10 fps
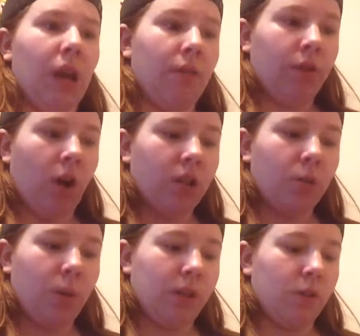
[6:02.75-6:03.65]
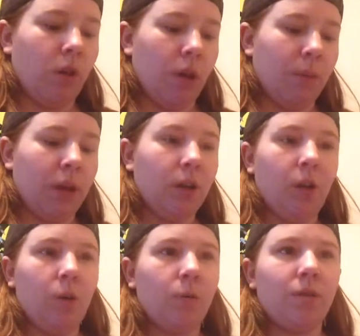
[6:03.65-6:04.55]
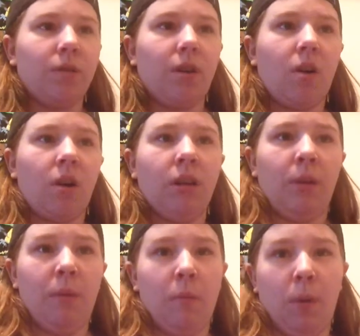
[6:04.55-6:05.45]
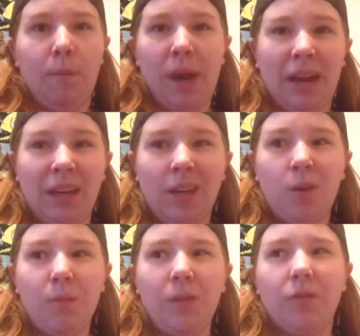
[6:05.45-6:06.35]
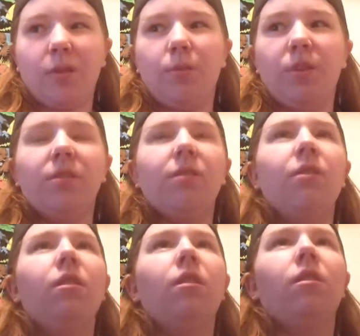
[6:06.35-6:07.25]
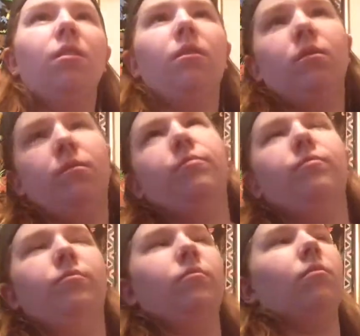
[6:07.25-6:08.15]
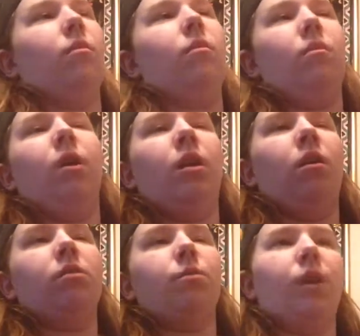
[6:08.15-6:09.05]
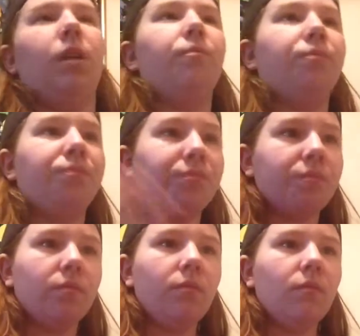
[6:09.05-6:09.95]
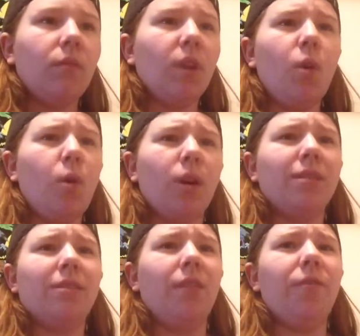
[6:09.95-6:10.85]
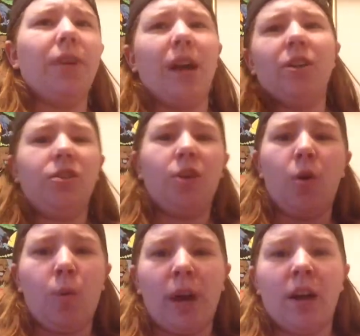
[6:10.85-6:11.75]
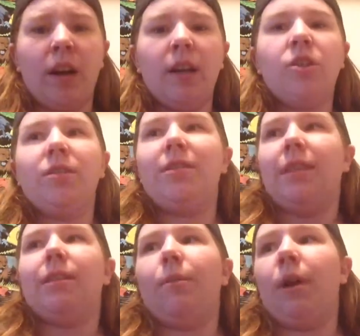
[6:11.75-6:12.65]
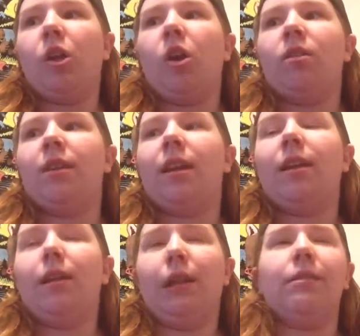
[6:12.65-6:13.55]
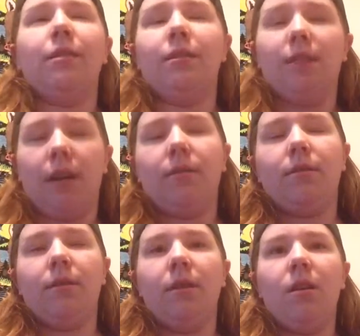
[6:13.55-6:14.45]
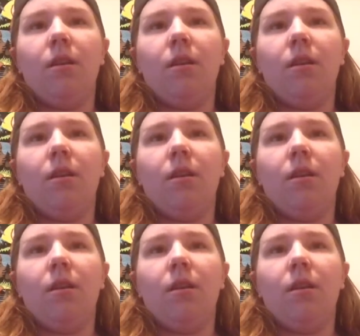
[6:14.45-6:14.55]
I've lost weight, so a lot of my clothes are a little bit more baggy on me for some reason. Well, I lost weight. Or it's stuff that I just don't wear, and it just sits in my closet and collects dust.